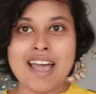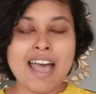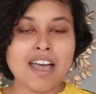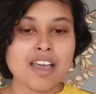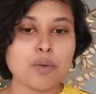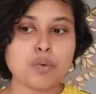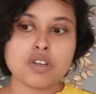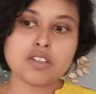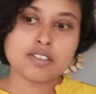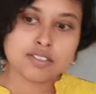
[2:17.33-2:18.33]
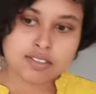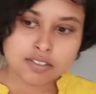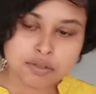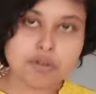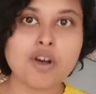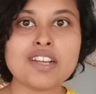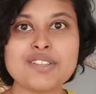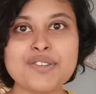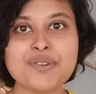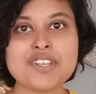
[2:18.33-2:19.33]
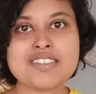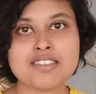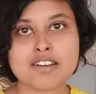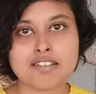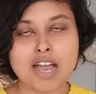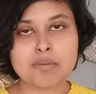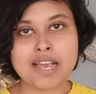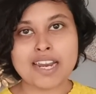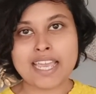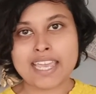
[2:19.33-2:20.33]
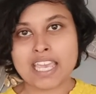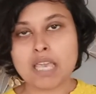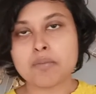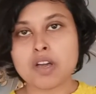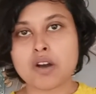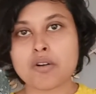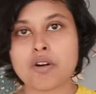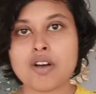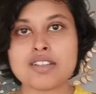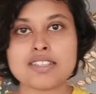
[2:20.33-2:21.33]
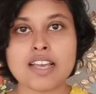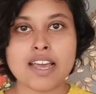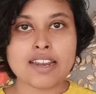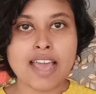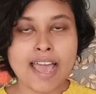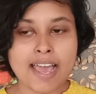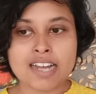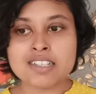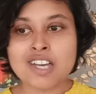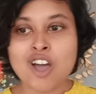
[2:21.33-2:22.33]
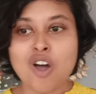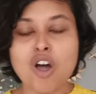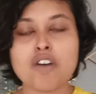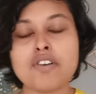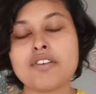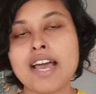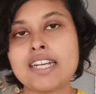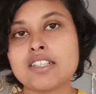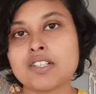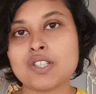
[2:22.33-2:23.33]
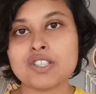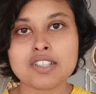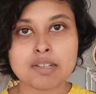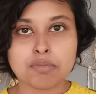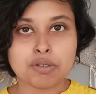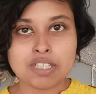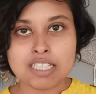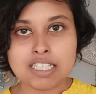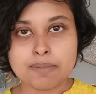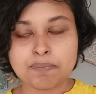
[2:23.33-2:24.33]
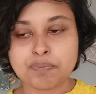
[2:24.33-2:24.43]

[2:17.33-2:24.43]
I was scrolling through Instagram and I came across an ad of a writer's community.